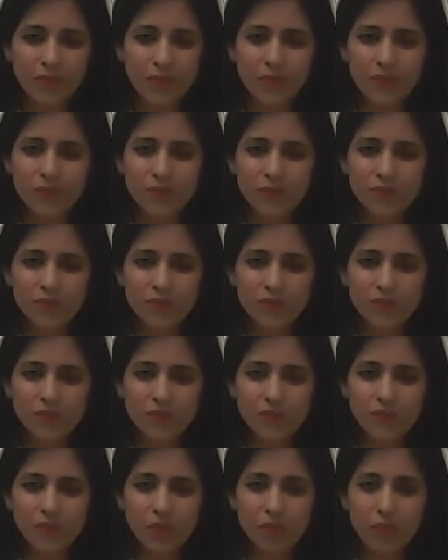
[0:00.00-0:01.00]

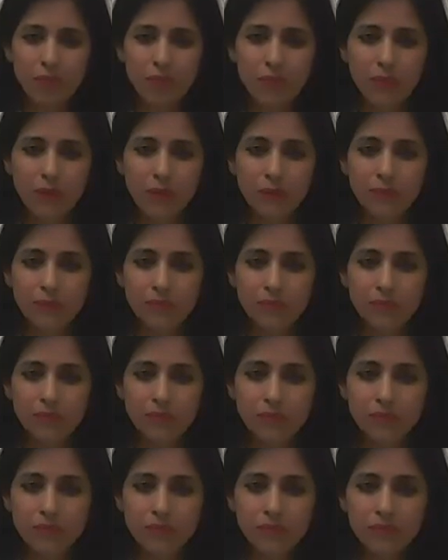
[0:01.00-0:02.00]

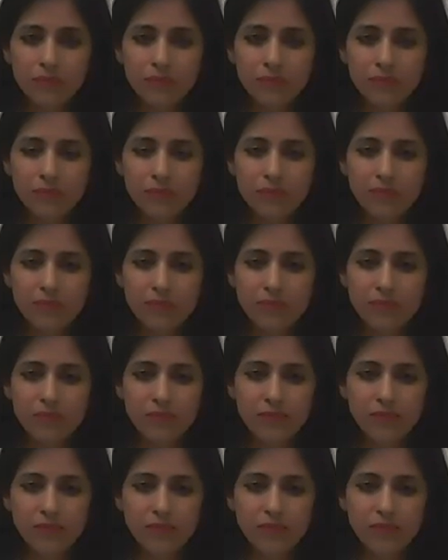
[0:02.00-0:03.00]

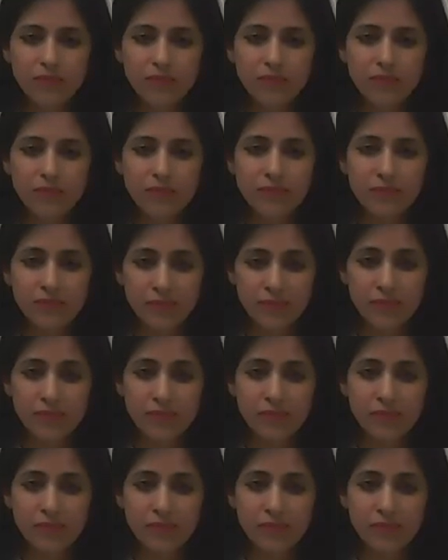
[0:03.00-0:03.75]
(silent)